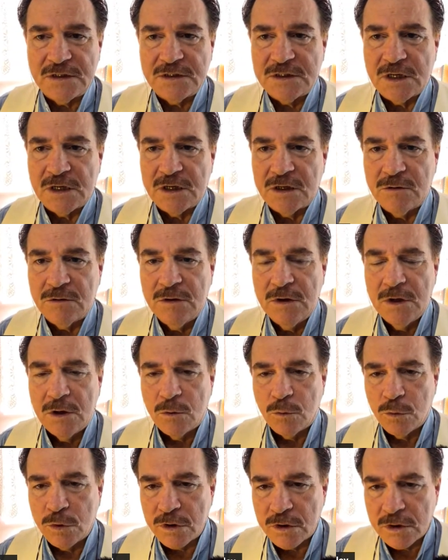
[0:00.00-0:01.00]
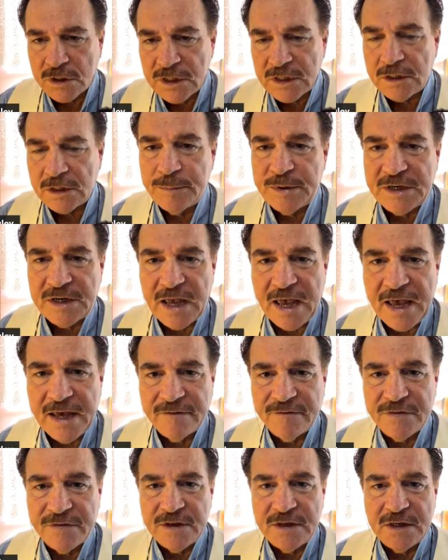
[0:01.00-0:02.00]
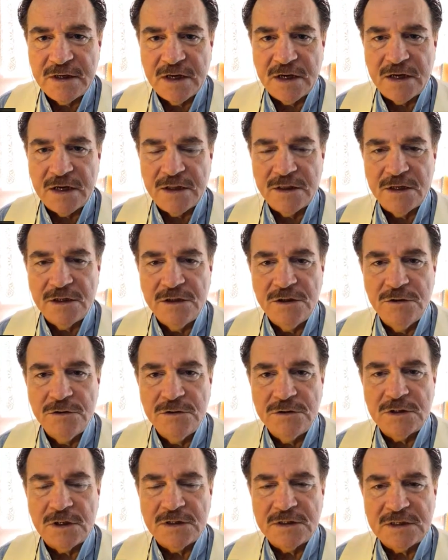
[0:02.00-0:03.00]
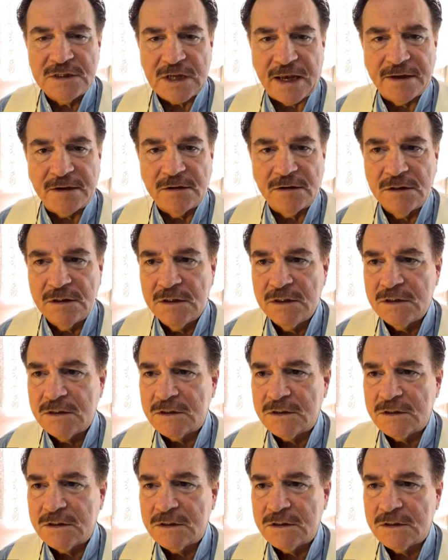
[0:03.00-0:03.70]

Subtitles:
So we're a little bit ahead of the news cycle.